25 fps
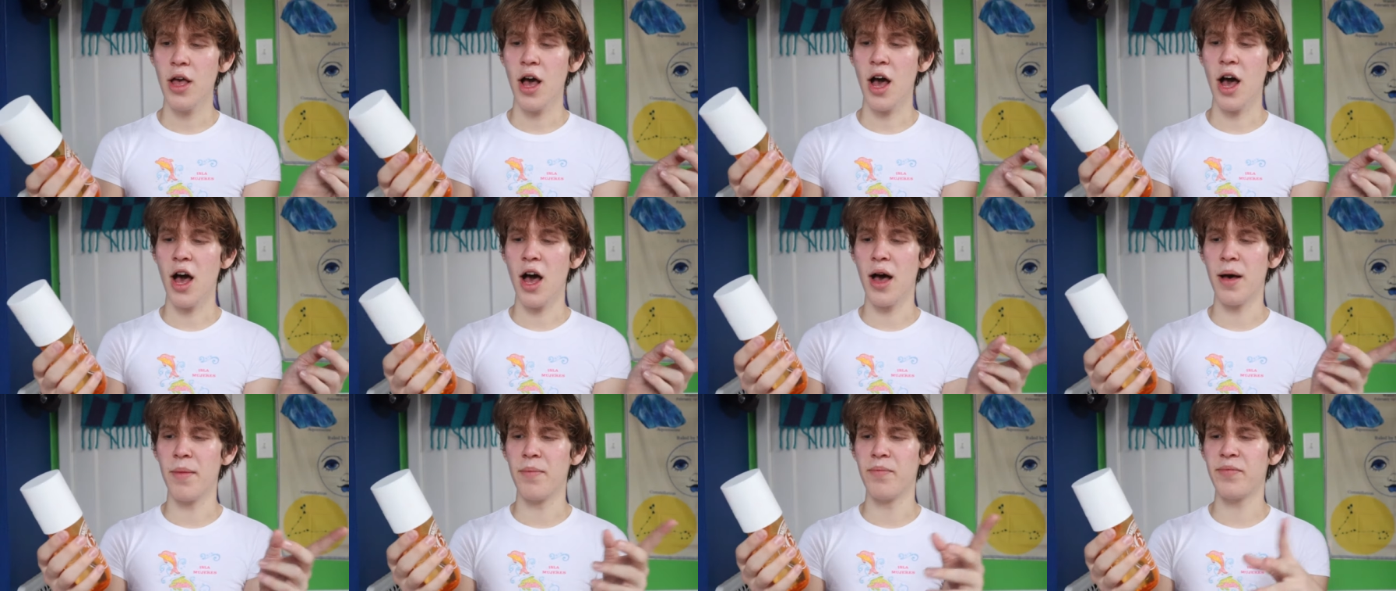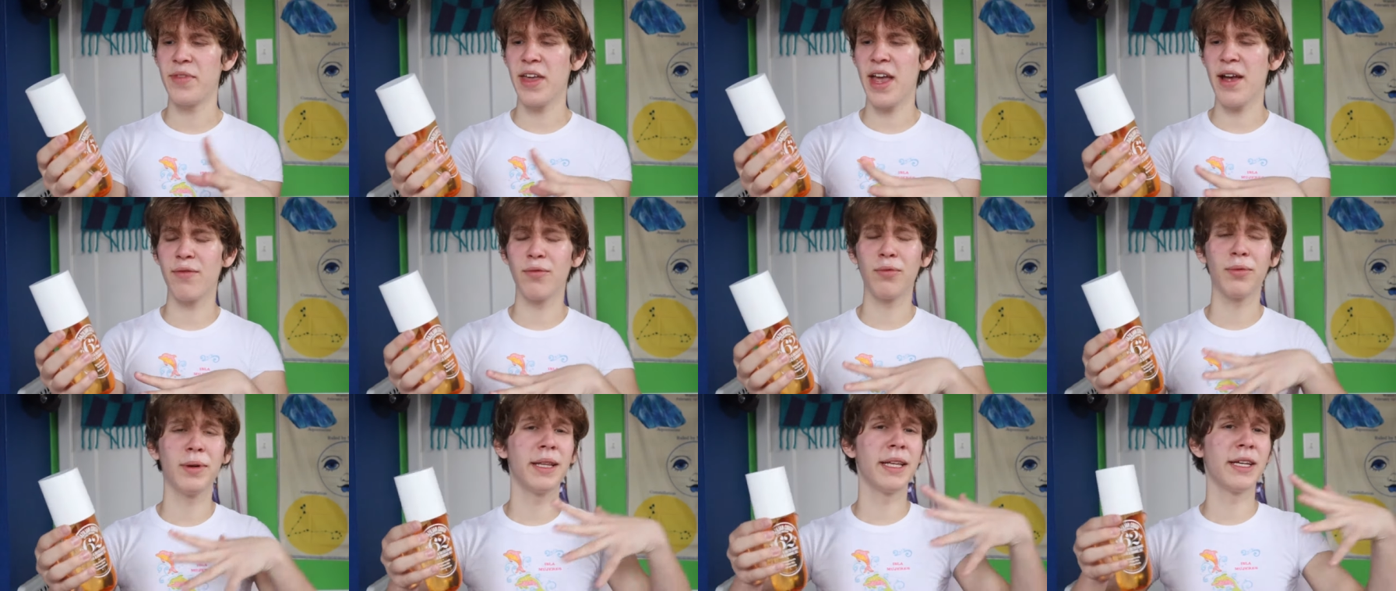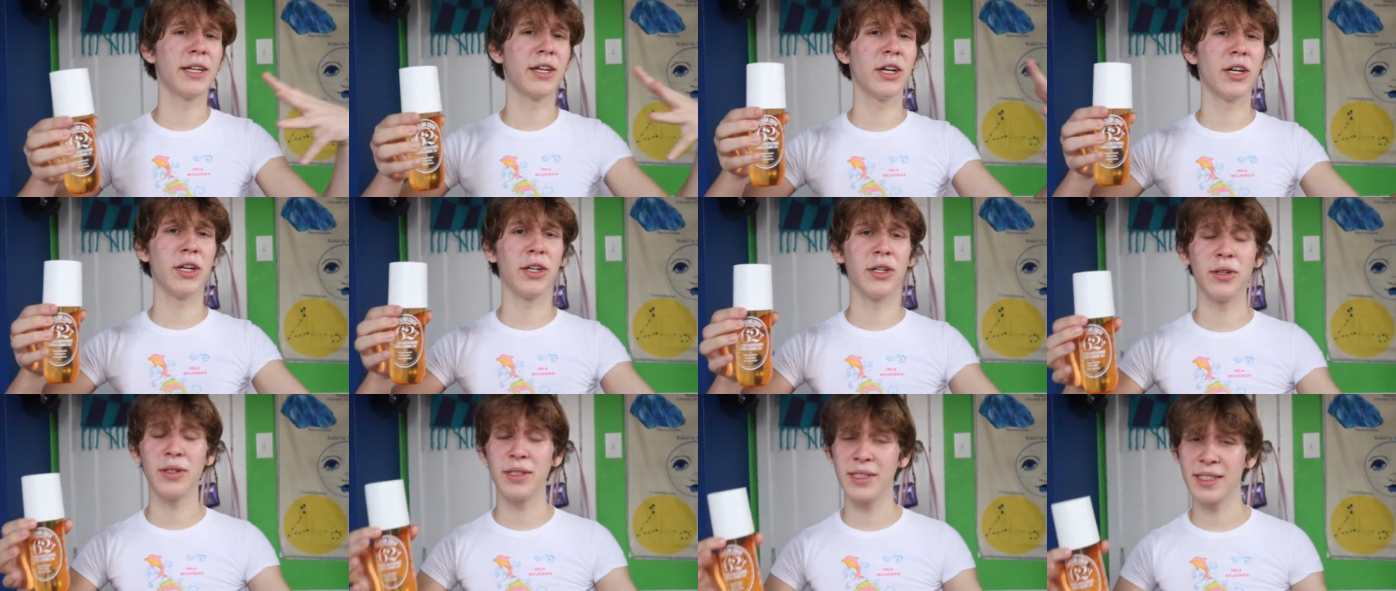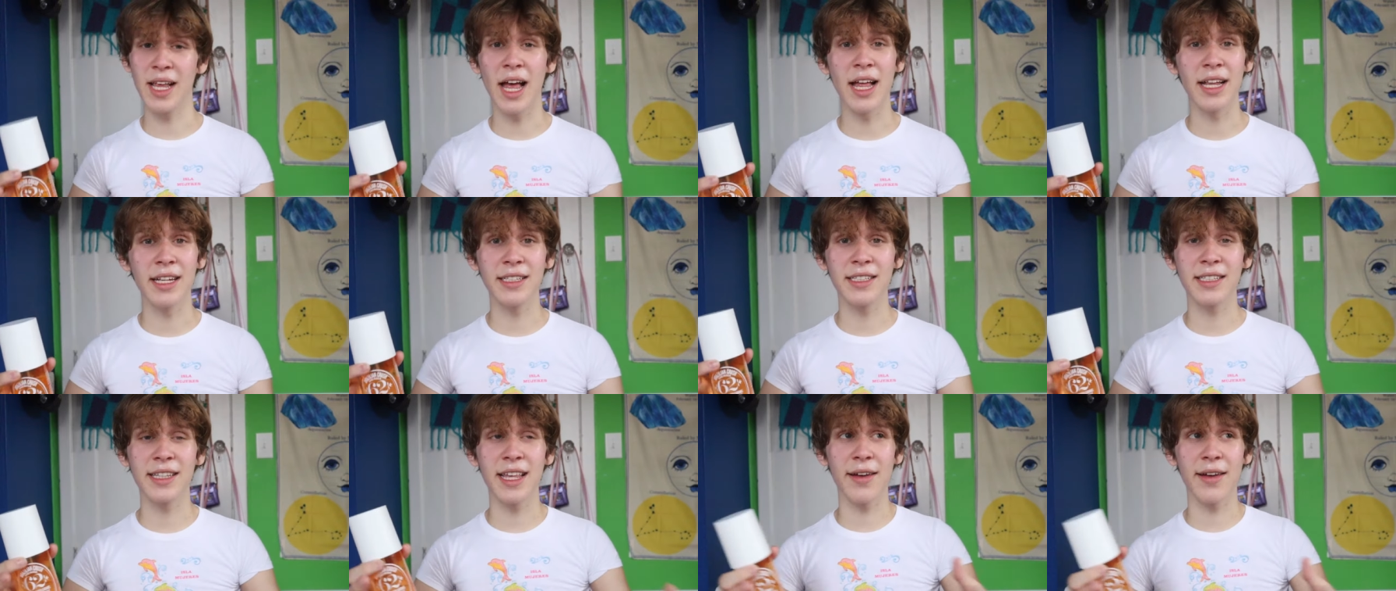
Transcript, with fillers: Um, they have really good scents.